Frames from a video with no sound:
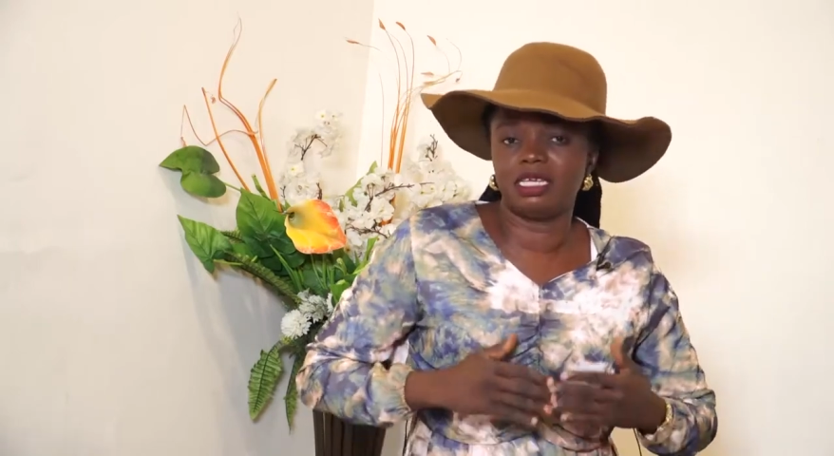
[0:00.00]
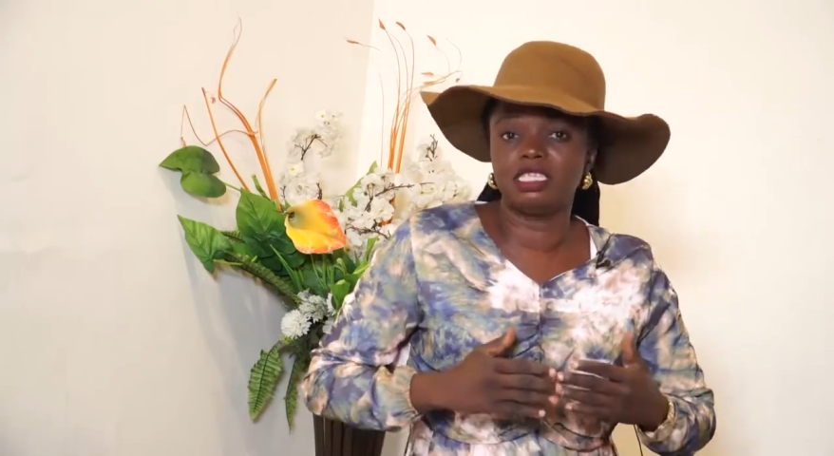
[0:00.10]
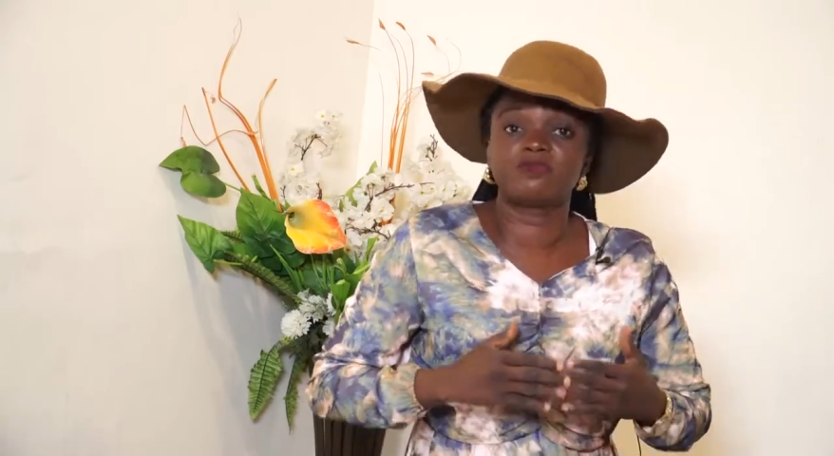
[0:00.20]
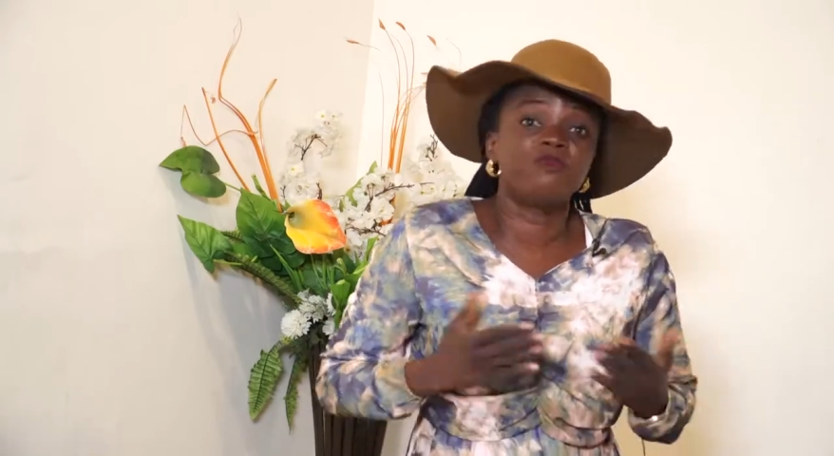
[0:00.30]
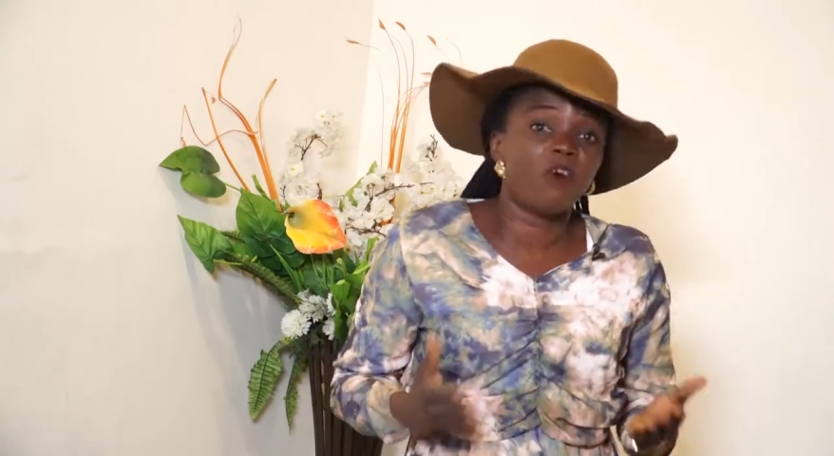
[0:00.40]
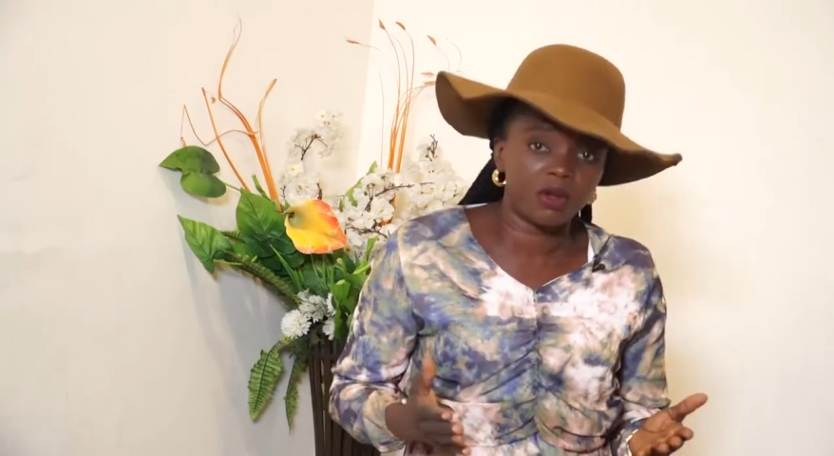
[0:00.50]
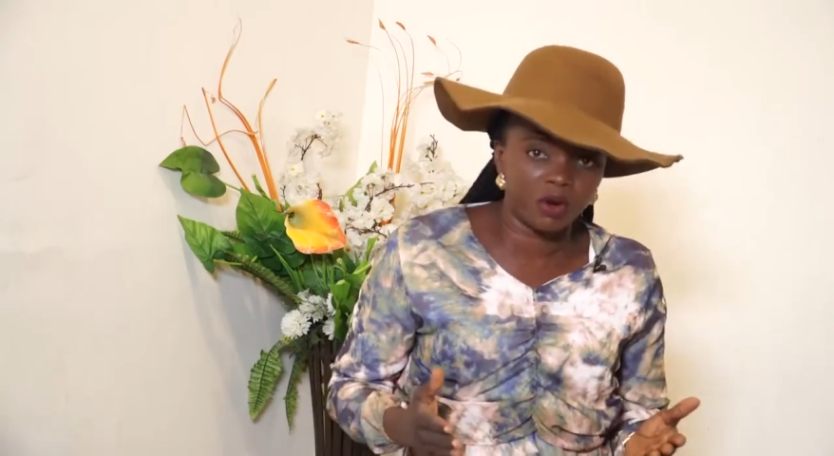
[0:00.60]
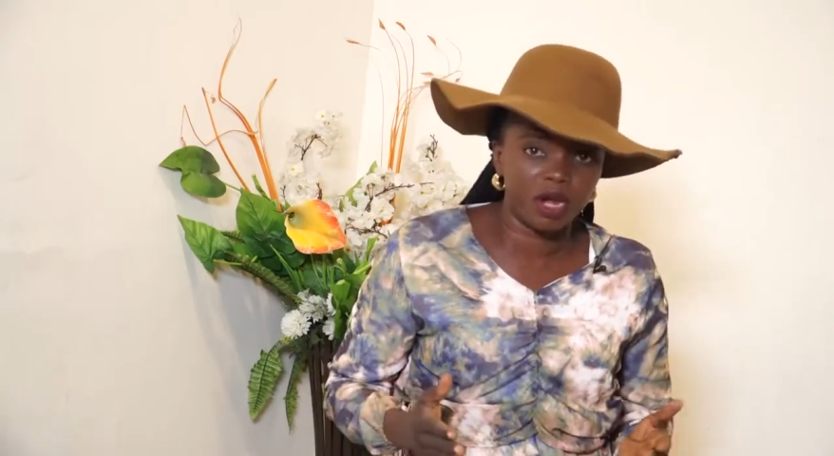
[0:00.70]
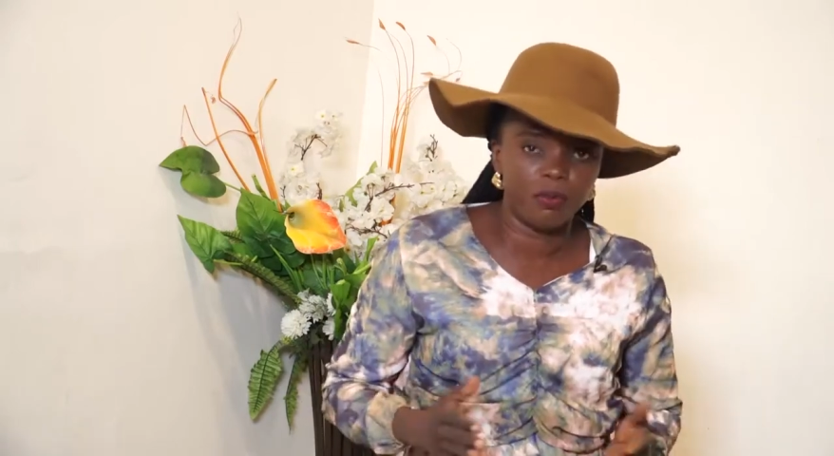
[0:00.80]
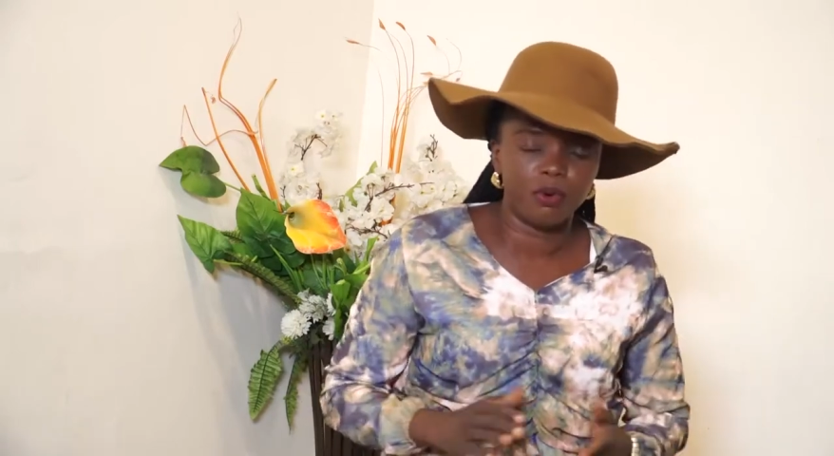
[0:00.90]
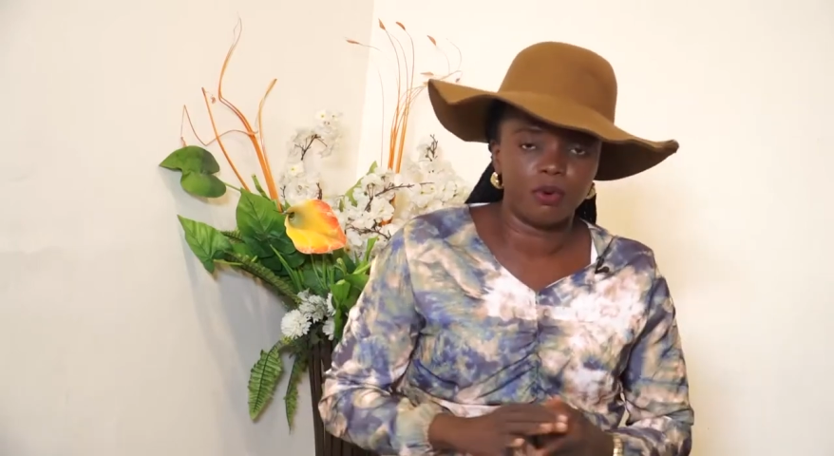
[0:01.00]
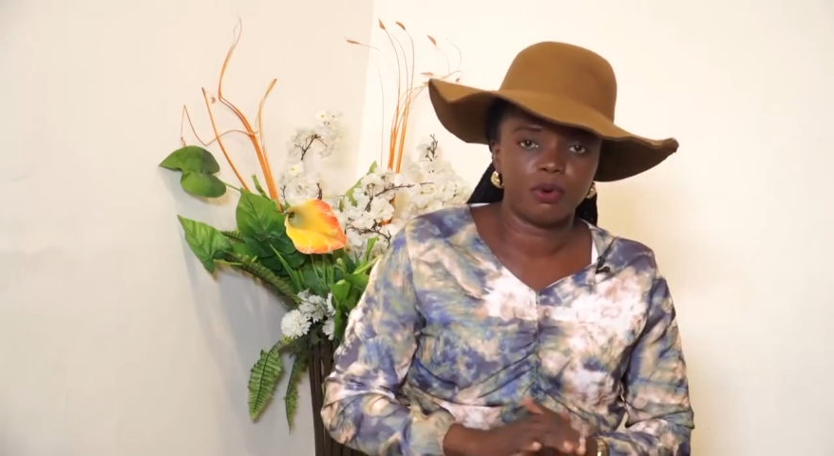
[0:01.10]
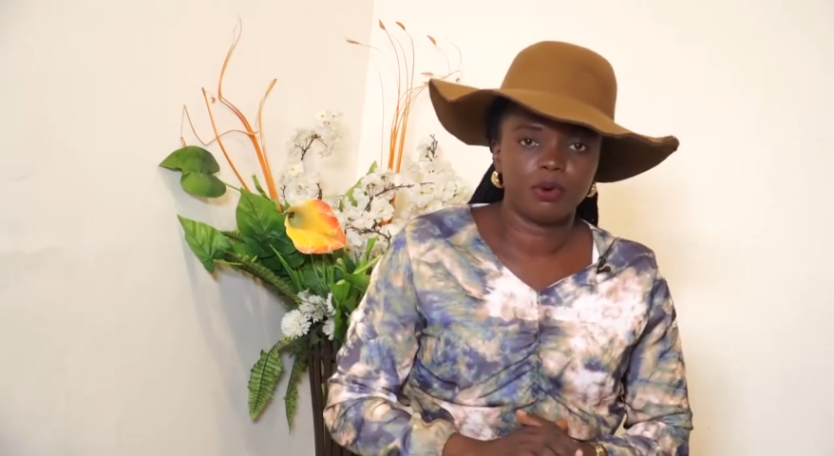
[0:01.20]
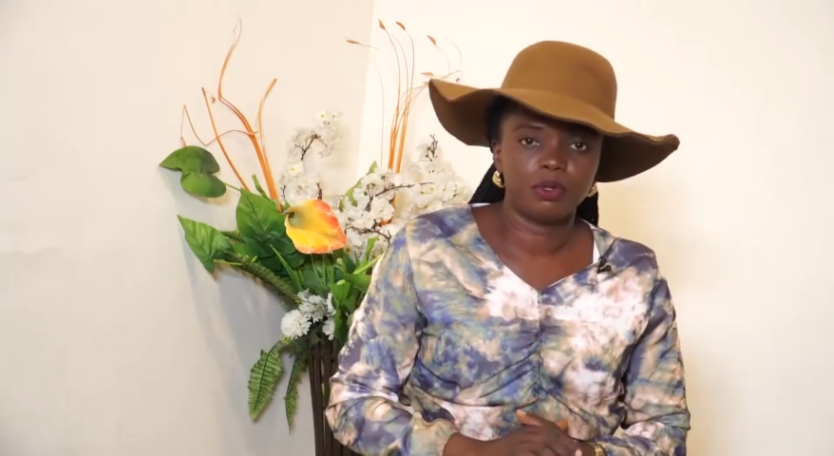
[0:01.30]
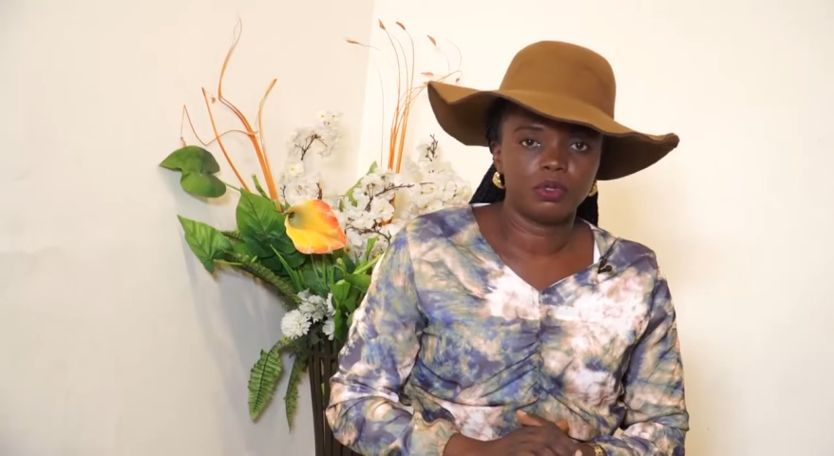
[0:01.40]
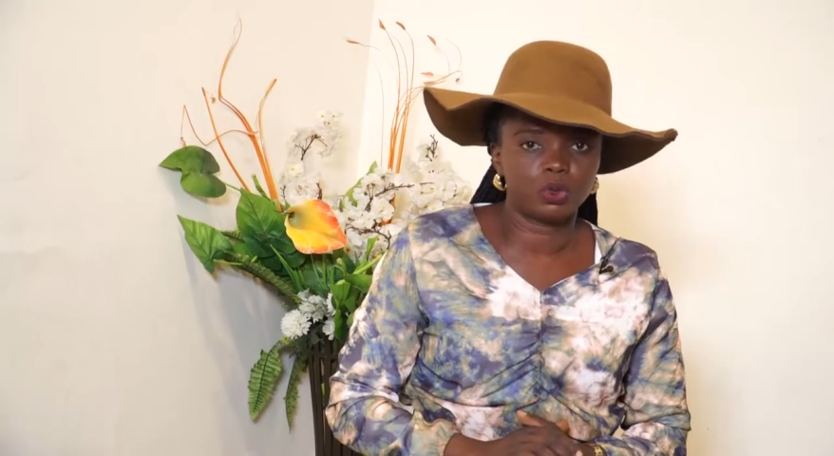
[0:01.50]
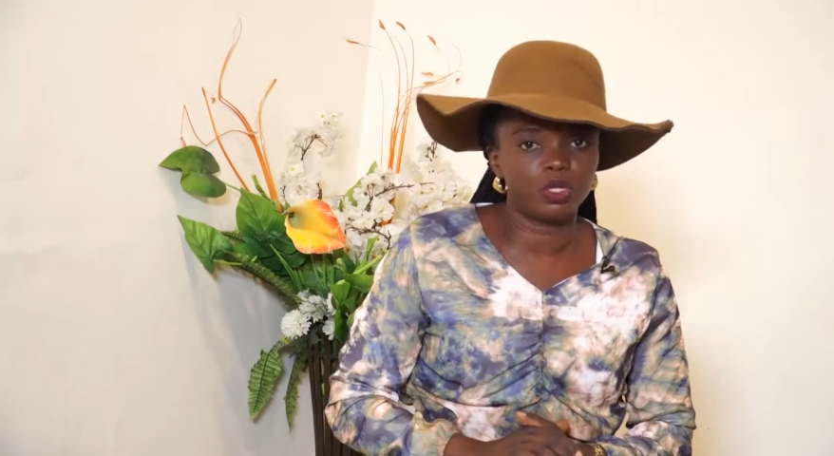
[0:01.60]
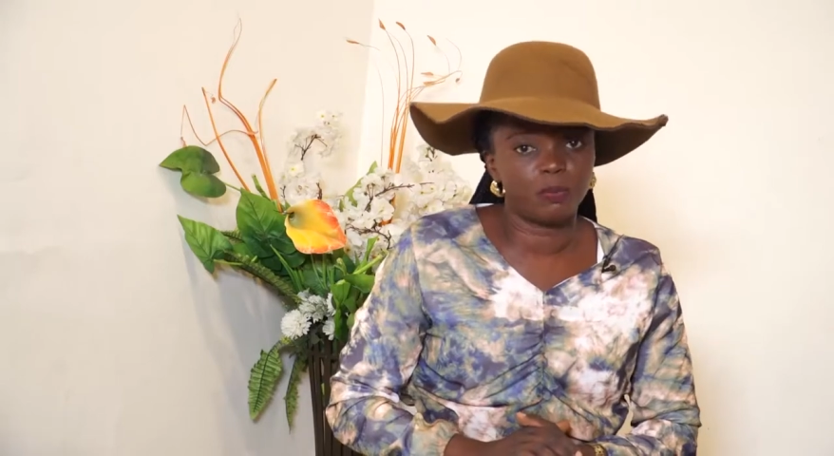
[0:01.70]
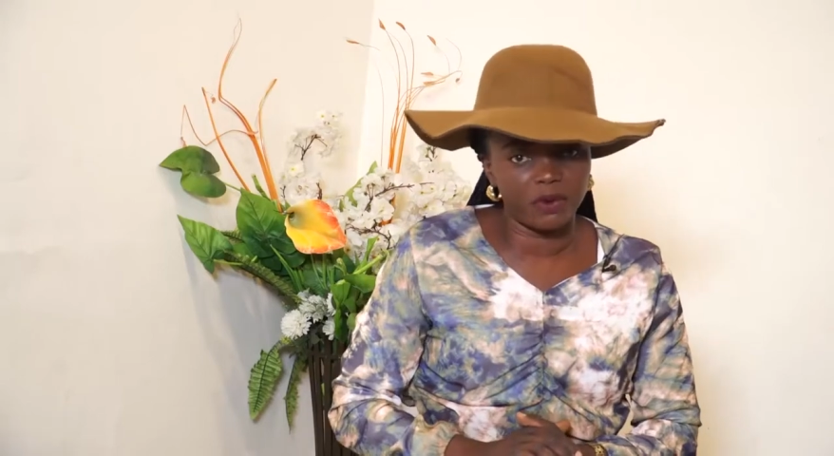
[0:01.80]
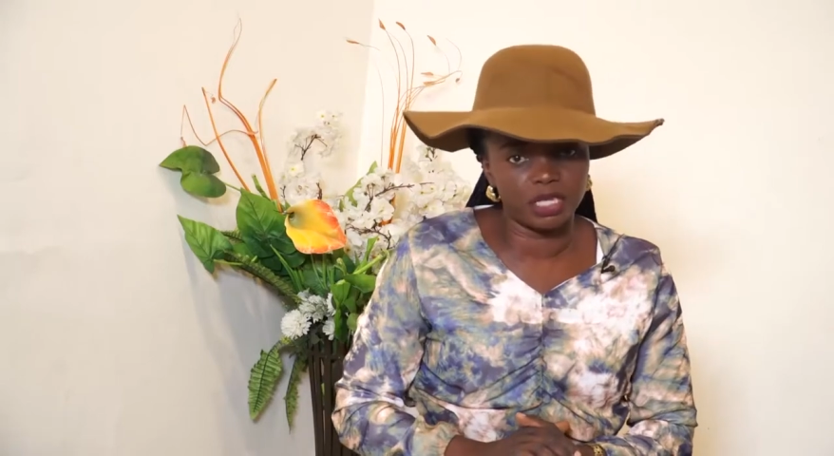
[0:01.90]
is vulnerable to
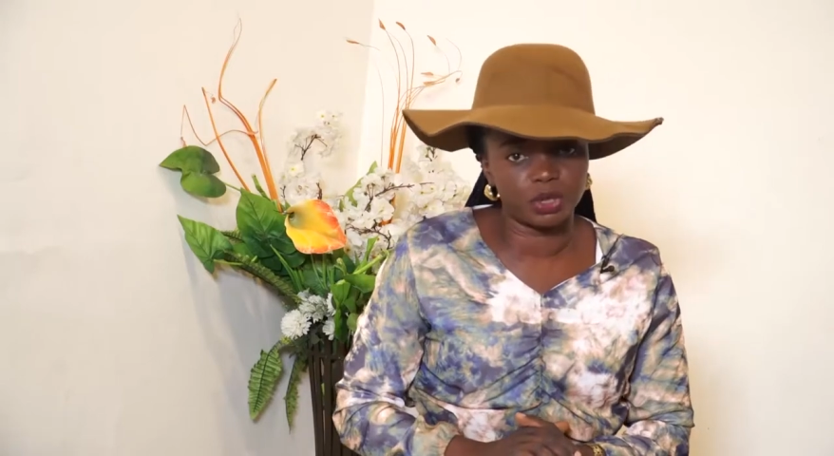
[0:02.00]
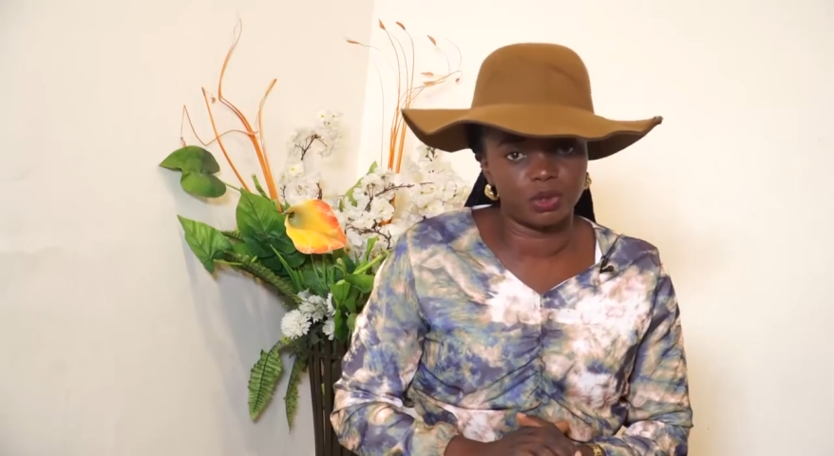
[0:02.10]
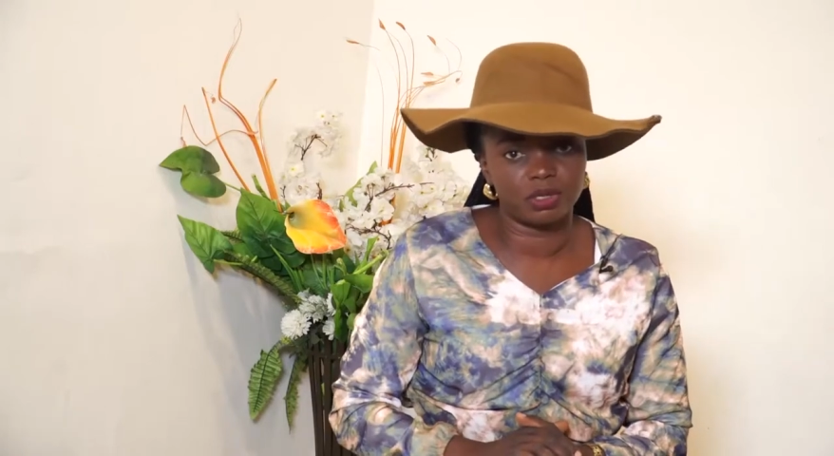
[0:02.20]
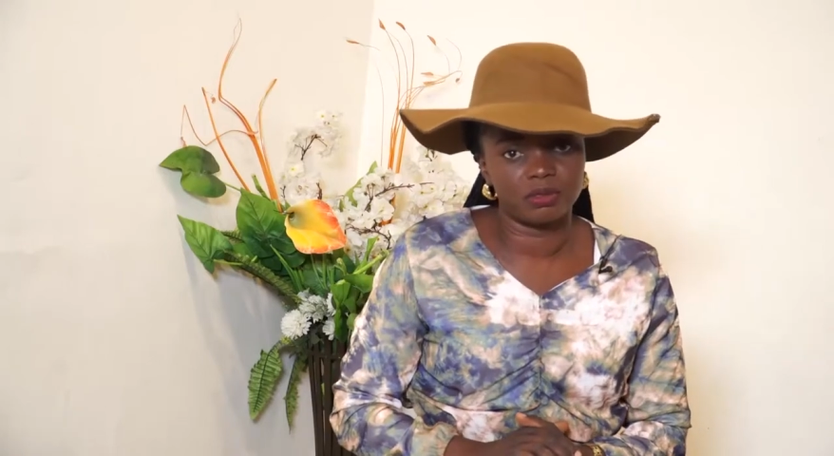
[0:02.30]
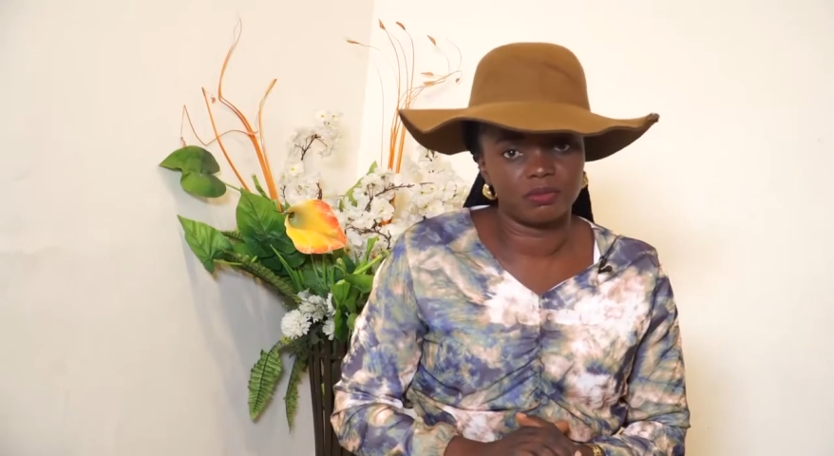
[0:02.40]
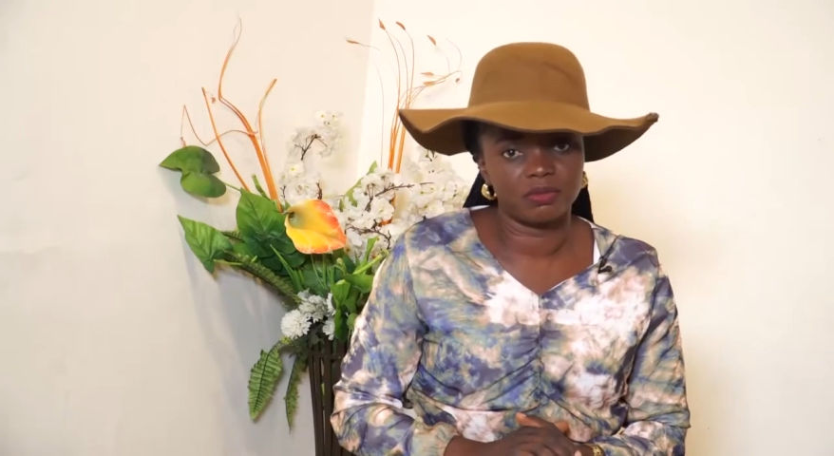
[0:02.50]
depression.